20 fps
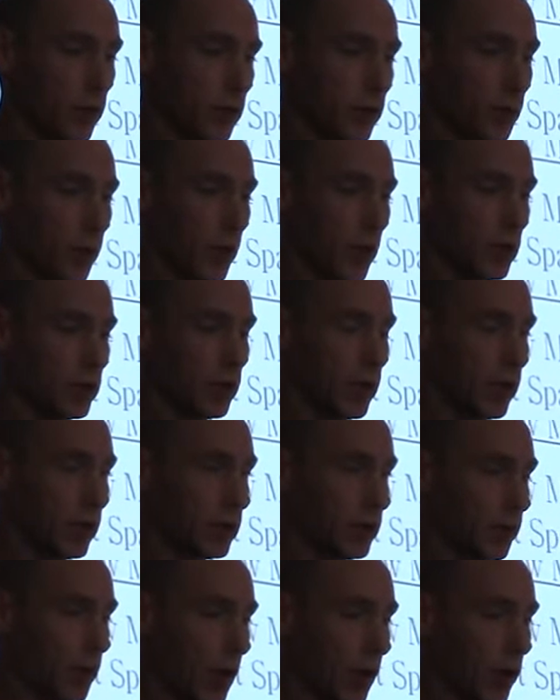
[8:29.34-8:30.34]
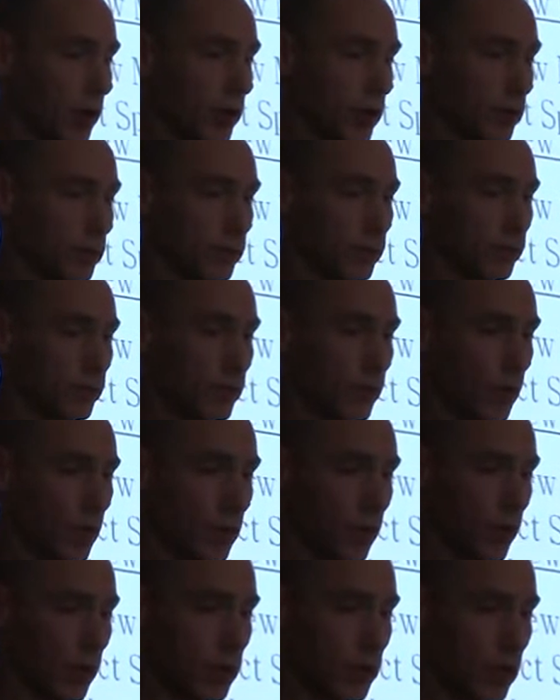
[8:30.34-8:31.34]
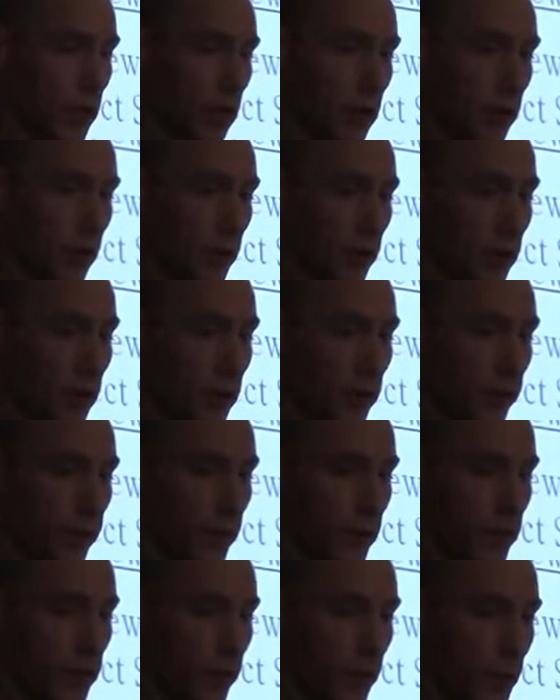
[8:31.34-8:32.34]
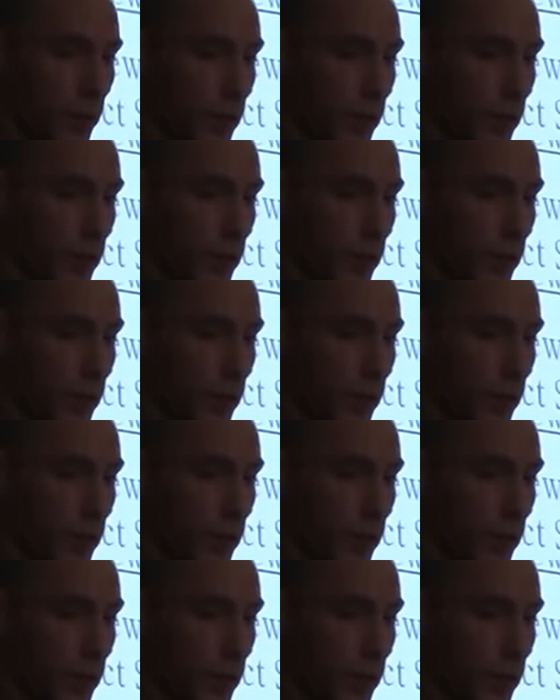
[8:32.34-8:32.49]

as Project Spartan, wasn't included in the first few